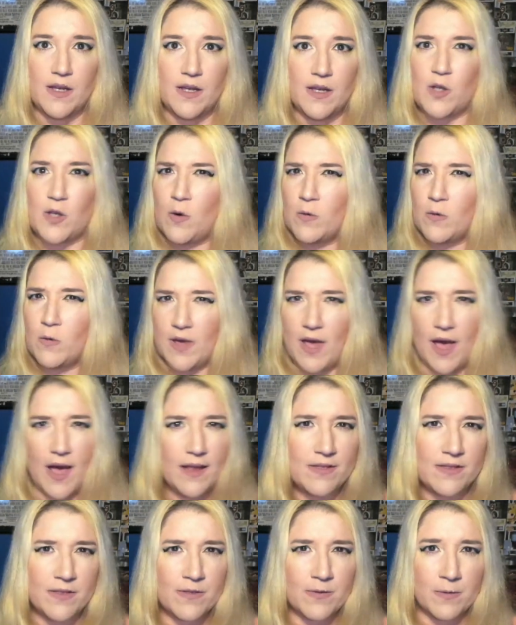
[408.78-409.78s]
So
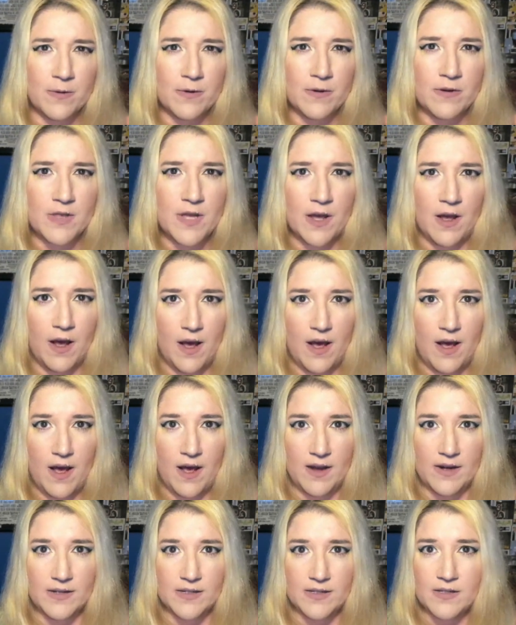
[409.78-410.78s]
cut through the
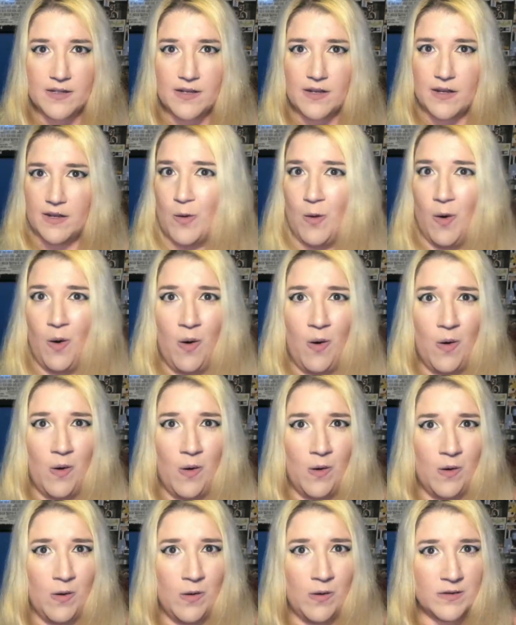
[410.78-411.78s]
heart,
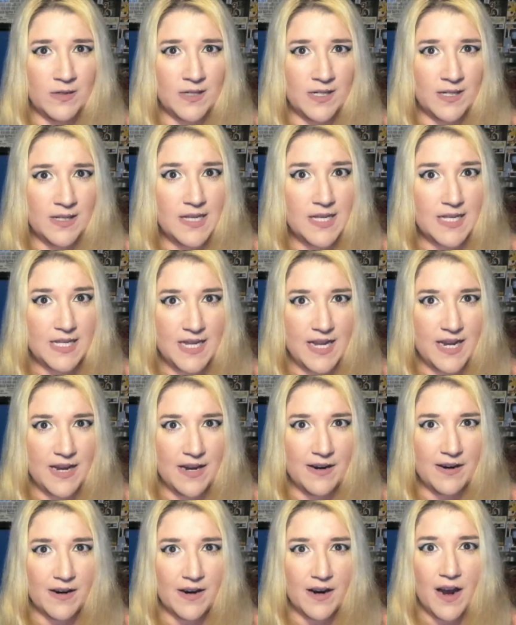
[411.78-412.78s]
cold and
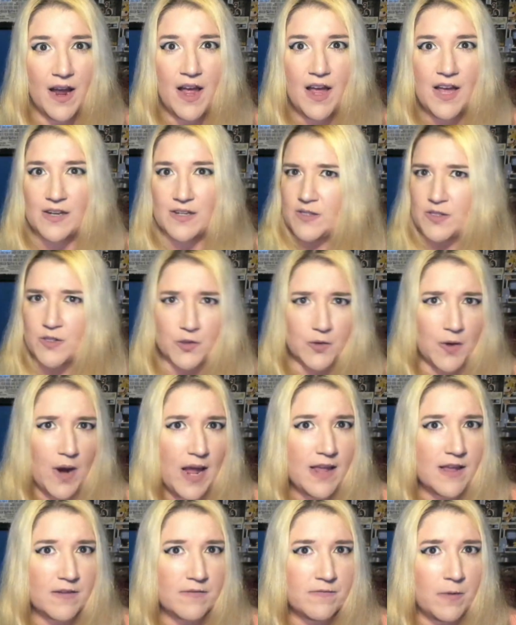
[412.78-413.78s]
clear,
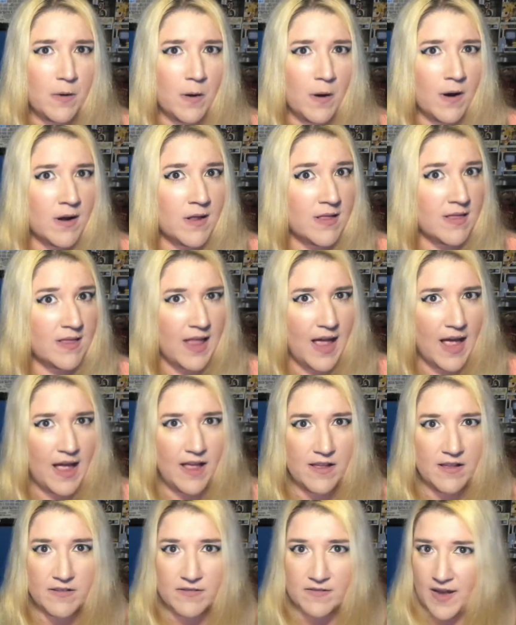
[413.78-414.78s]
strike for
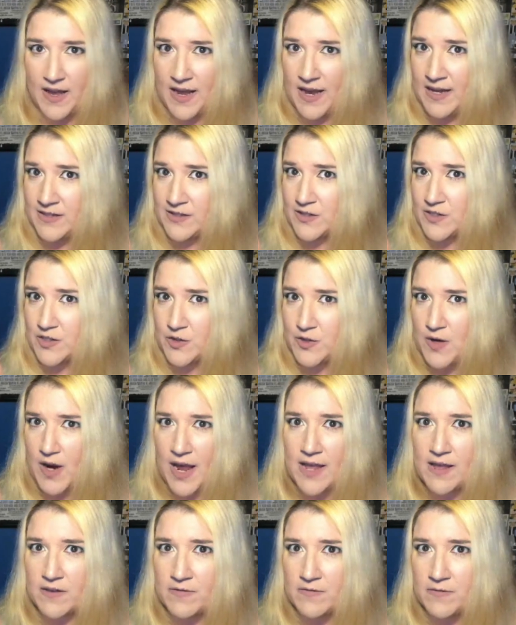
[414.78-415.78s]
love and
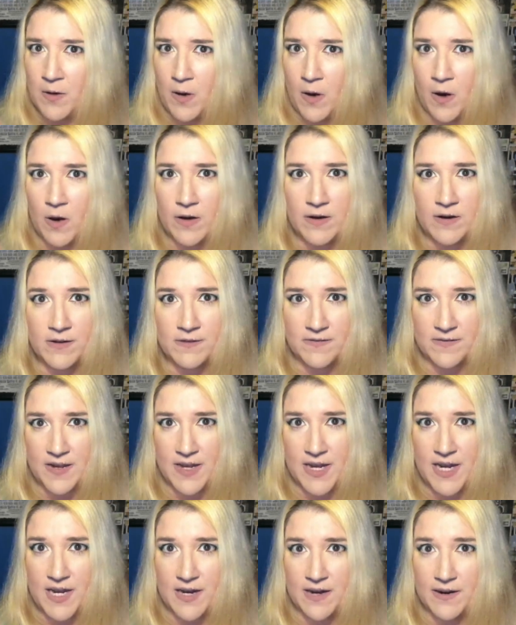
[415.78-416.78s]
strike for
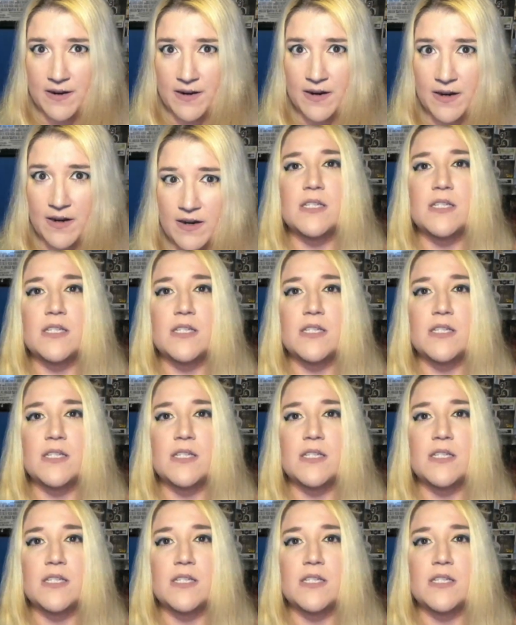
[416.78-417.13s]
fear.